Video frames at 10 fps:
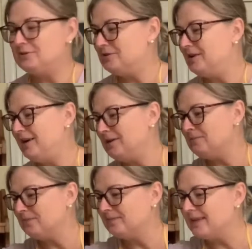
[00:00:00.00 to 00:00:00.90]
to try
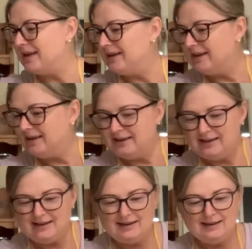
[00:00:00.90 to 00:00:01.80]

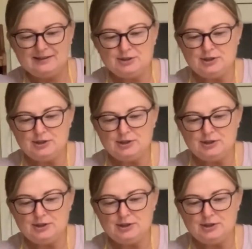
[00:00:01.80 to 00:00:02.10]
it.